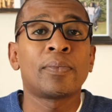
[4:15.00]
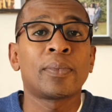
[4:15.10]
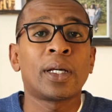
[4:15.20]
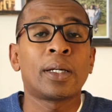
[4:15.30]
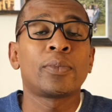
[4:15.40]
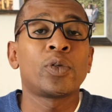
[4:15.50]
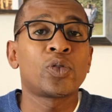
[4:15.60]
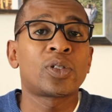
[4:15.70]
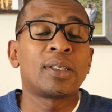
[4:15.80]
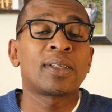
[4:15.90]
used his
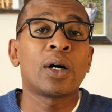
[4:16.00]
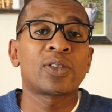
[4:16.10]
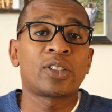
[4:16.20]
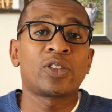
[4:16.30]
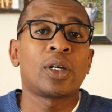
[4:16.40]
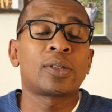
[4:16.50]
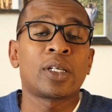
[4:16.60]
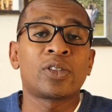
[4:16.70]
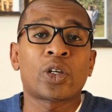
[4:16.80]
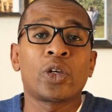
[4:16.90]
house as
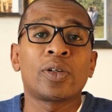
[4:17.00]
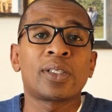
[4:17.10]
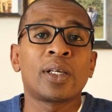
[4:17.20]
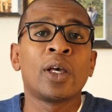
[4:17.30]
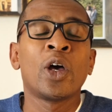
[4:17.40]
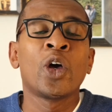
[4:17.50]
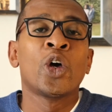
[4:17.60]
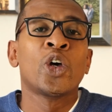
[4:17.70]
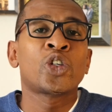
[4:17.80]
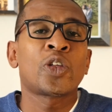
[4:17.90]
security, so
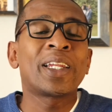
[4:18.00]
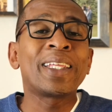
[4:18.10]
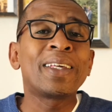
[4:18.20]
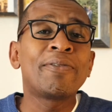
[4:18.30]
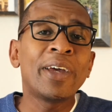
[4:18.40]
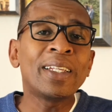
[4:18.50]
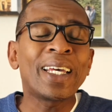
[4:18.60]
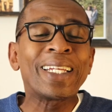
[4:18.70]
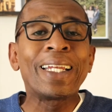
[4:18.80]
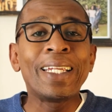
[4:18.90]
that in the event at
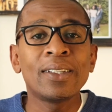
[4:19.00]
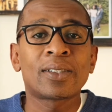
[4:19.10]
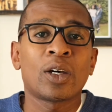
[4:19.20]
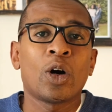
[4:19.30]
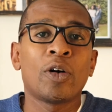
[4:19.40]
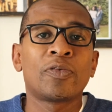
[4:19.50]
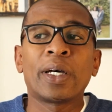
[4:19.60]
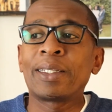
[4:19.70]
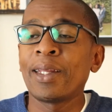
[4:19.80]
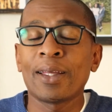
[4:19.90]
least of a
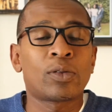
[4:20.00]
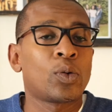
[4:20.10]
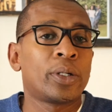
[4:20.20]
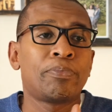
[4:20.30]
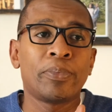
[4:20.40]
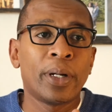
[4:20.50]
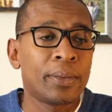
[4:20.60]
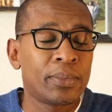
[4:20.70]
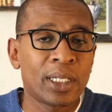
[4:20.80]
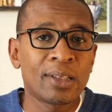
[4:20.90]
death or a
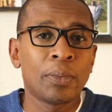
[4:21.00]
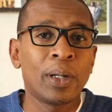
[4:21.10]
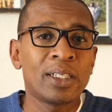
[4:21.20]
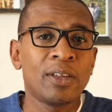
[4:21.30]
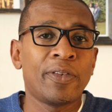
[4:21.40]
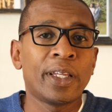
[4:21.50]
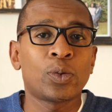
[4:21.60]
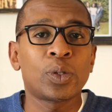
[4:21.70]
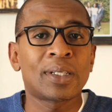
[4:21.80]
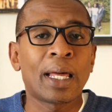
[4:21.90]
disability event, which is
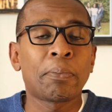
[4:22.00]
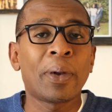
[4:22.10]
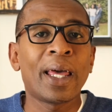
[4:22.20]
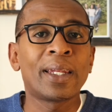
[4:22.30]
unplanned,